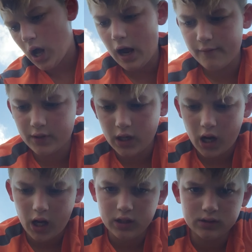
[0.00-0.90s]
I've
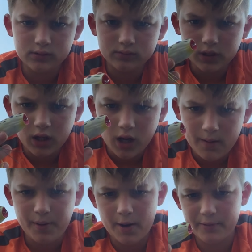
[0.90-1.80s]
got
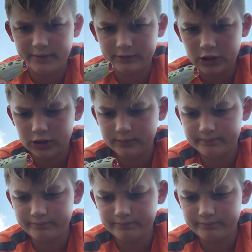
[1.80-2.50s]
a popping frog.